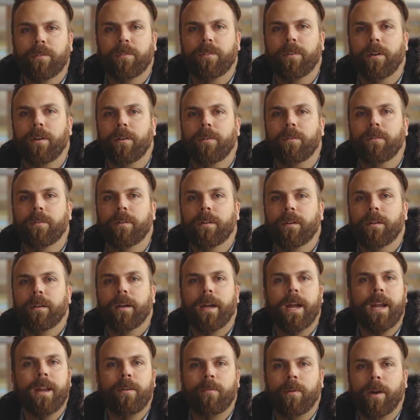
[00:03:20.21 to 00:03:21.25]
So,
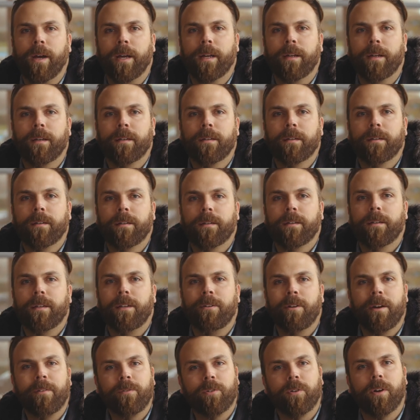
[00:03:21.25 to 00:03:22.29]
anyway,
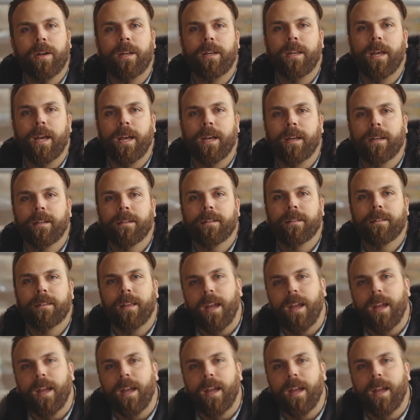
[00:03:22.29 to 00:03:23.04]
you have a great day.